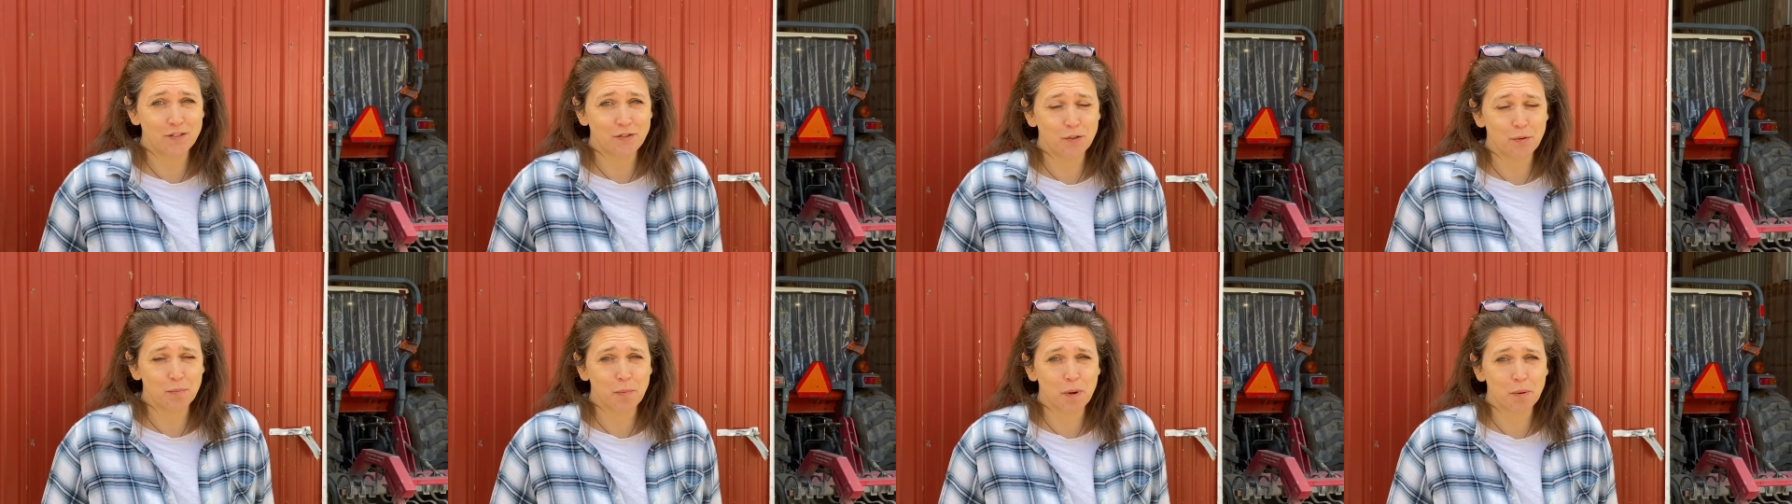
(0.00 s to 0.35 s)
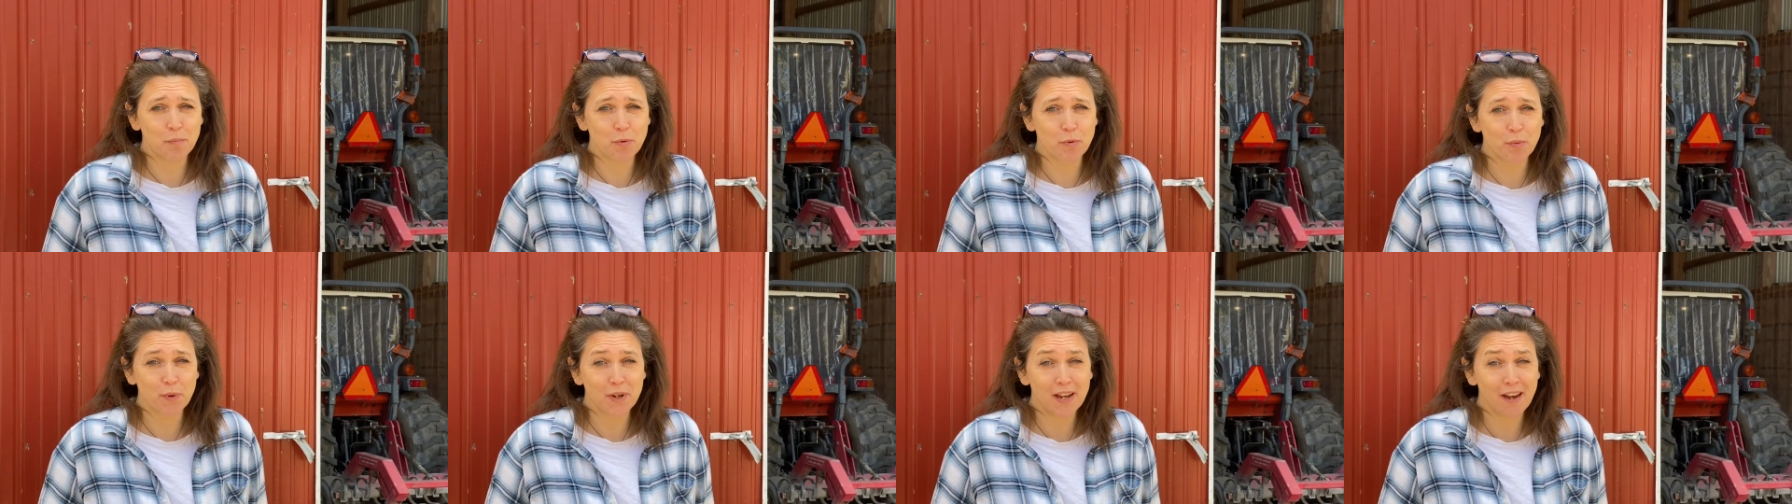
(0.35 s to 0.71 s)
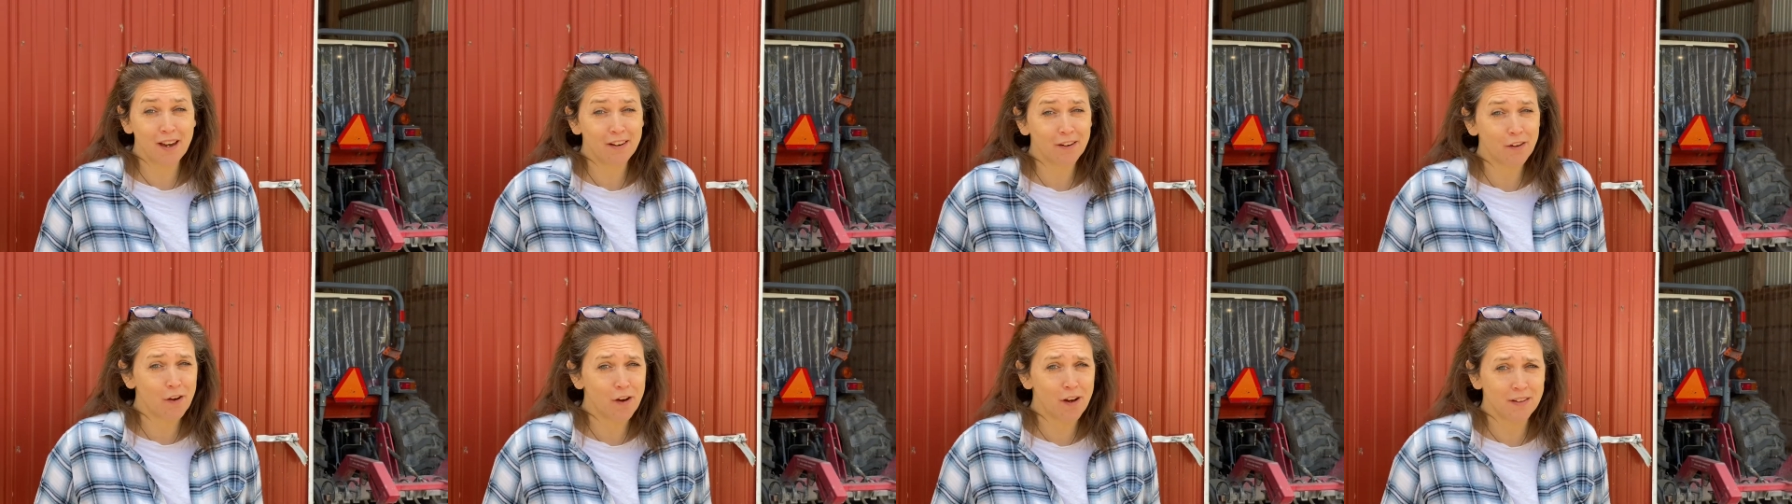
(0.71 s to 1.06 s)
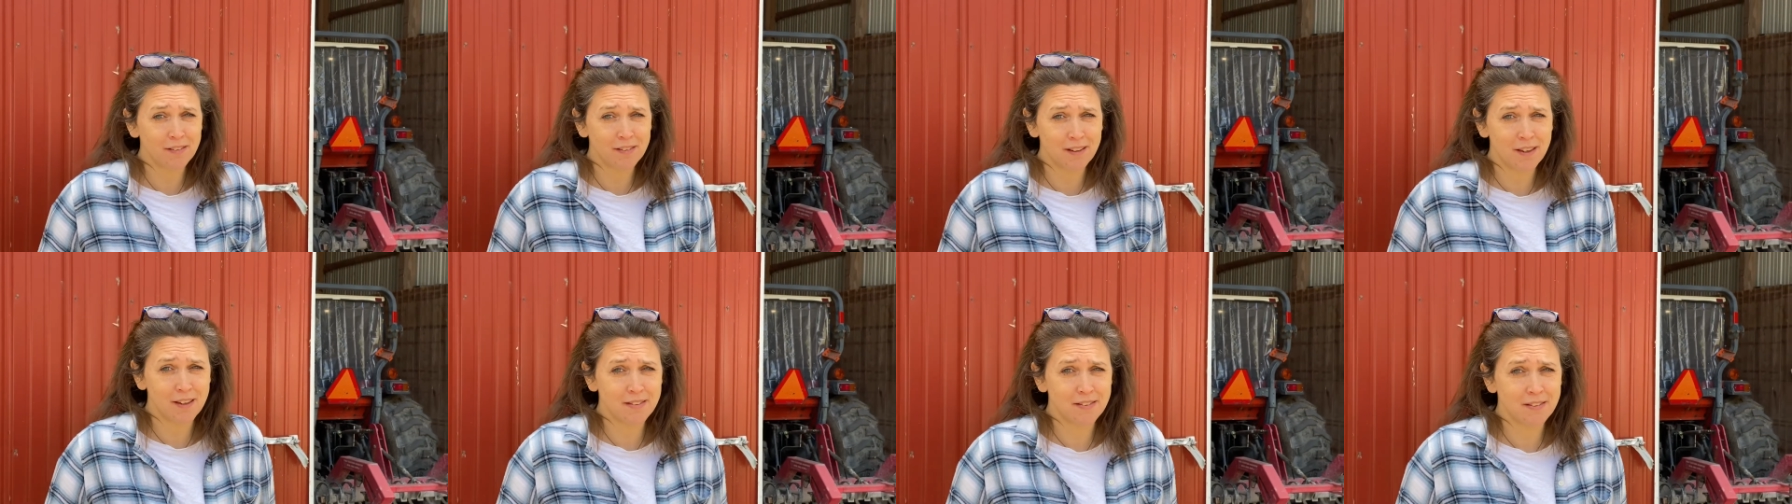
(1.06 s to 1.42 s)
Remember, we had a
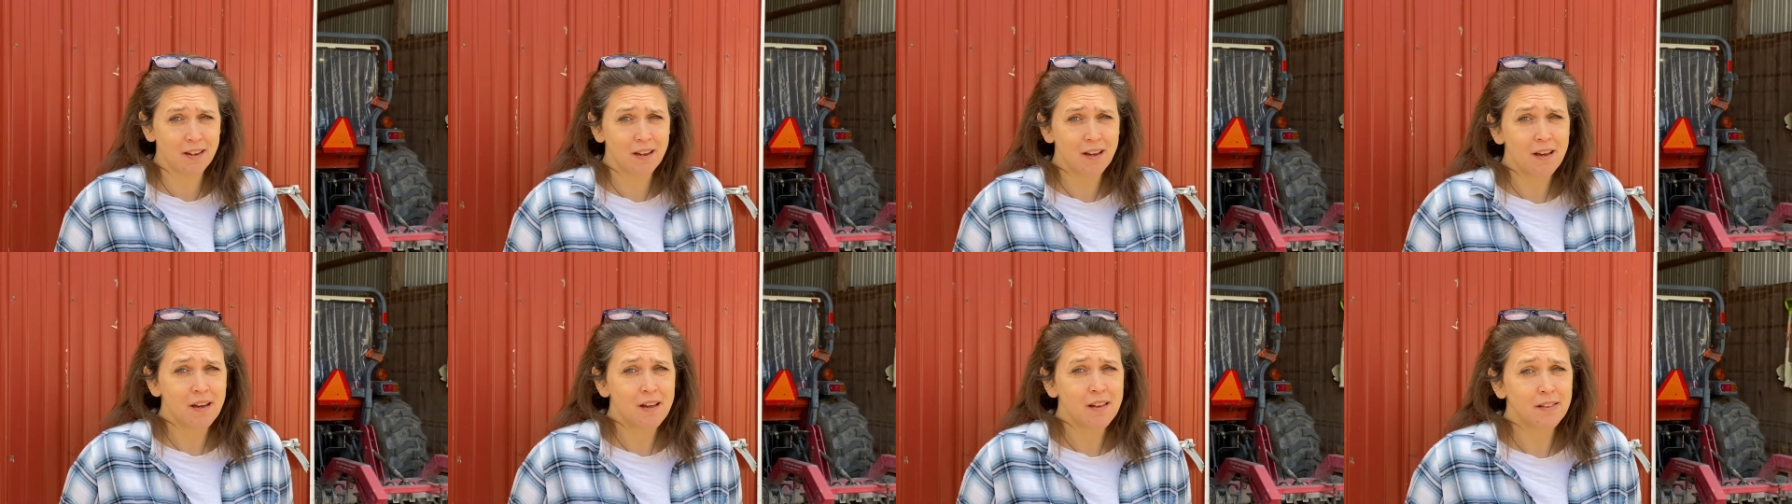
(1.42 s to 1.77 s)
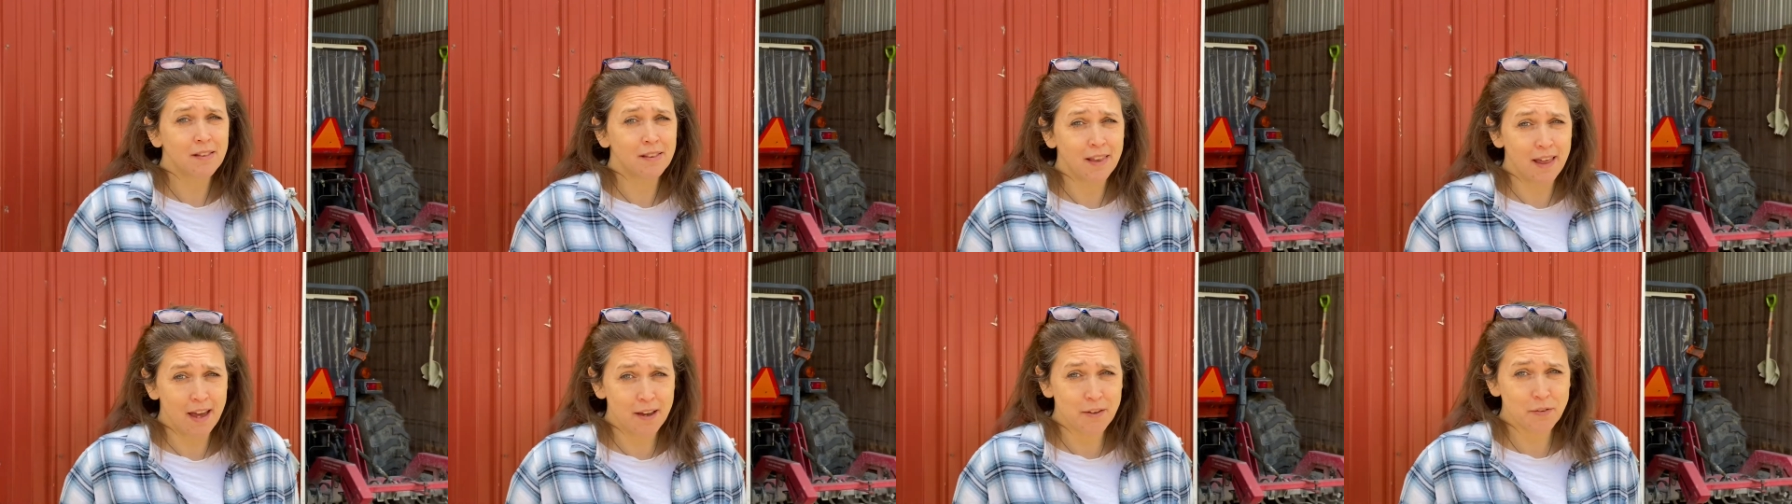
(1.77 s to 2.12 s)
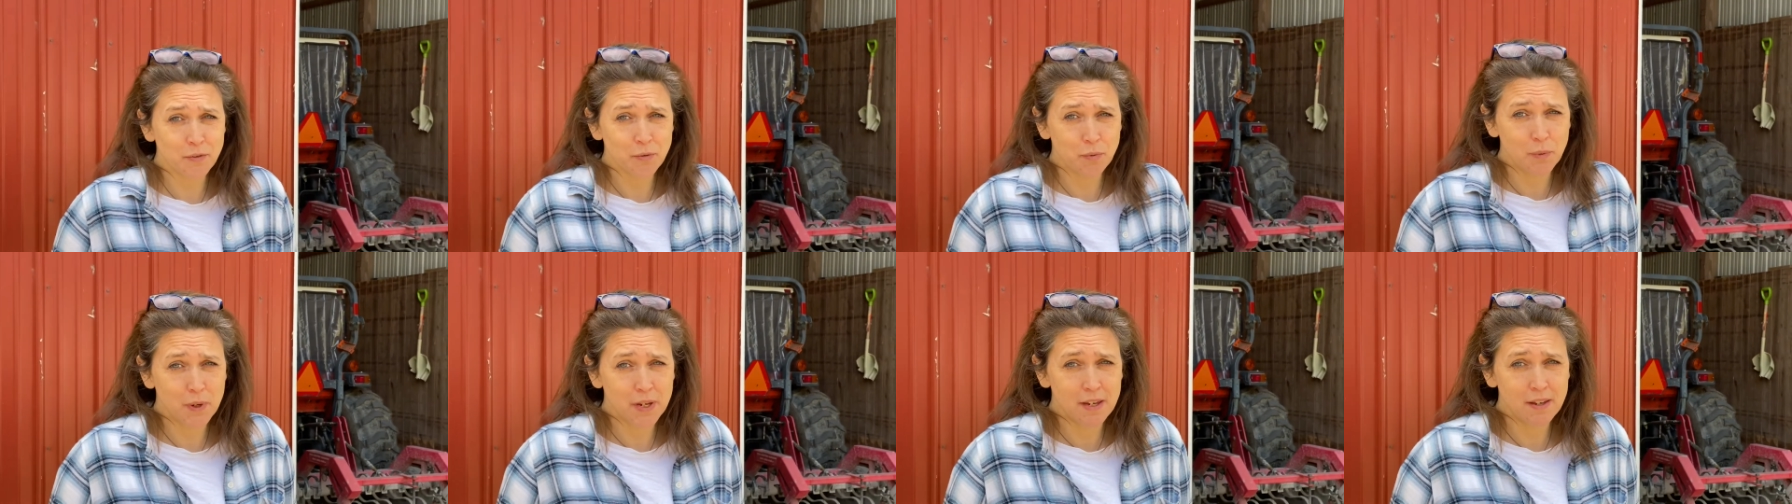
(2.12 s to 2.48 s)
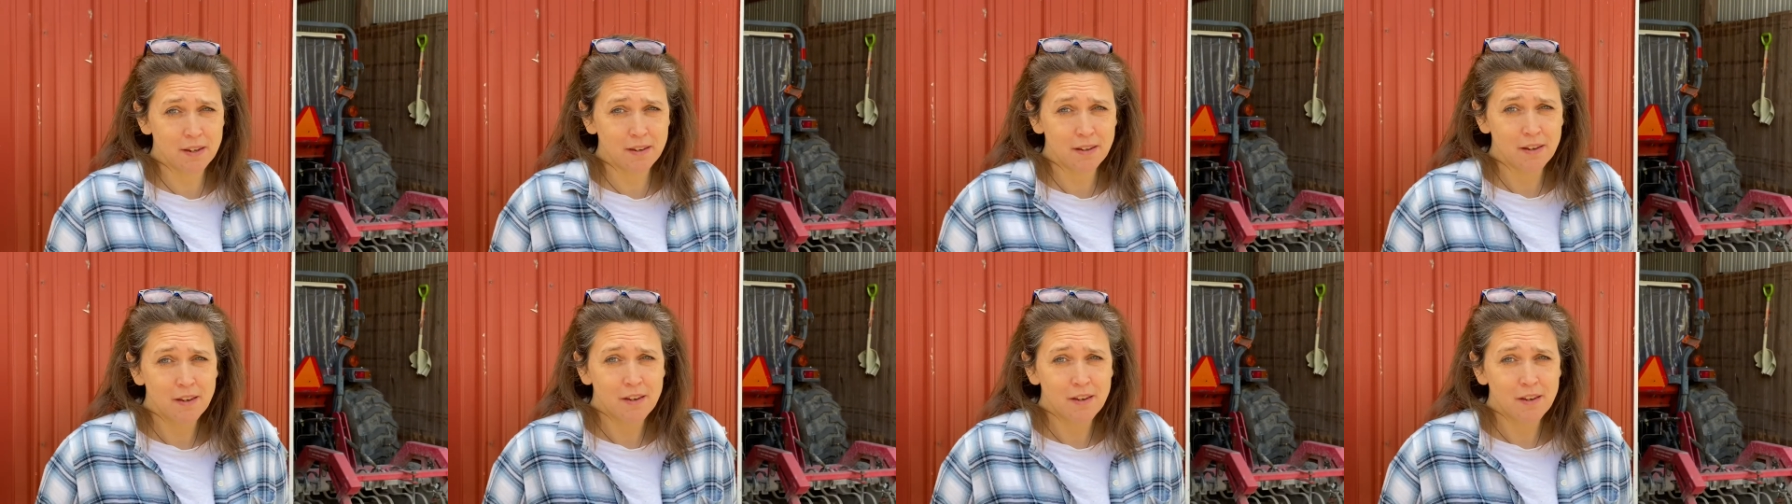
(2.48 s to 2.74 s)
contest last week